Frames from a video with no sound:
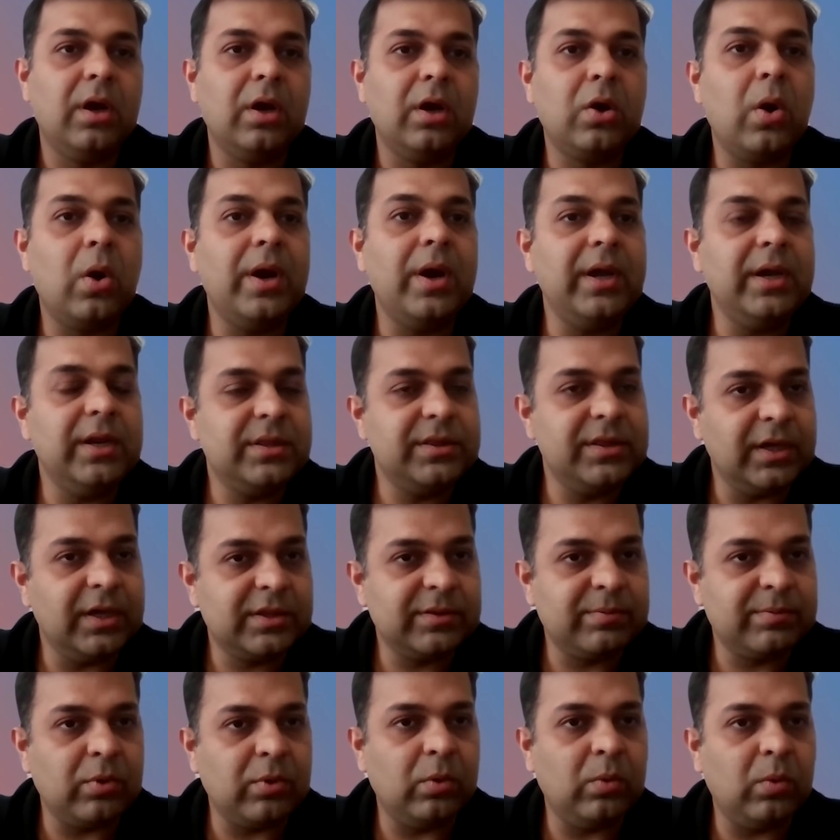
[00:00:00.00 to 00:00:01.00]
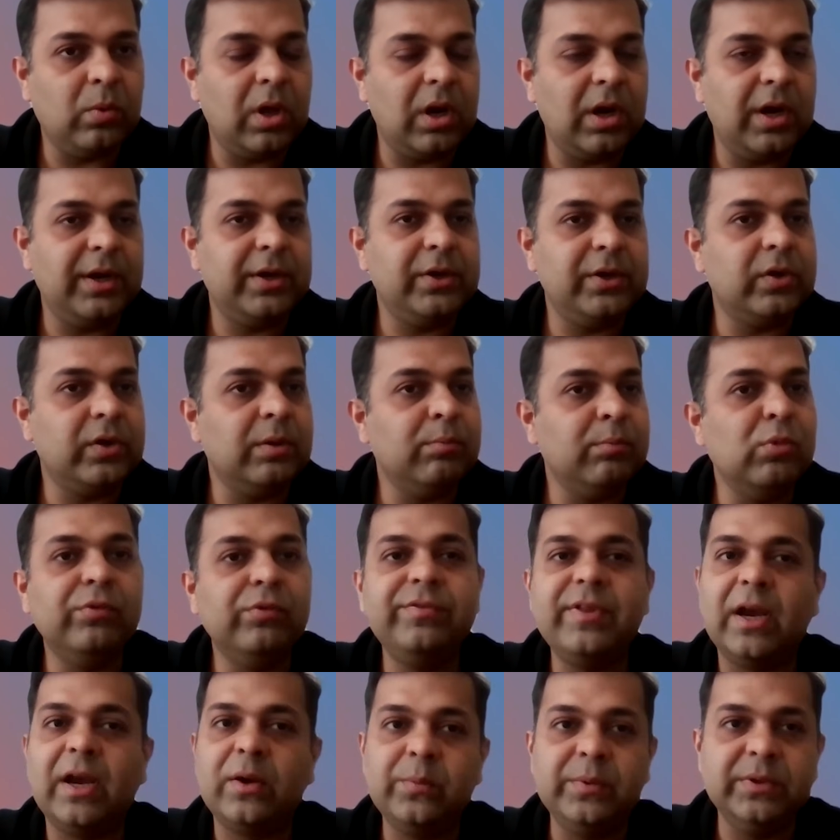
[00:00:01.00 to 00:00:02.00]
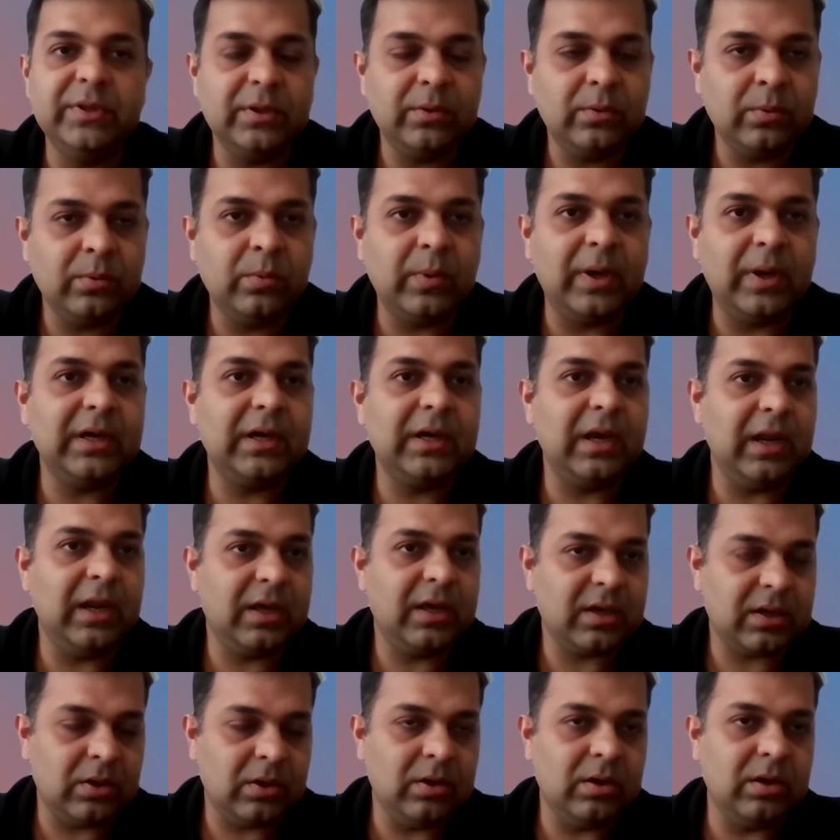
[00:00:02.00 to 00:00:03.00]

CoinDCX Pro wallet, you can move that with one click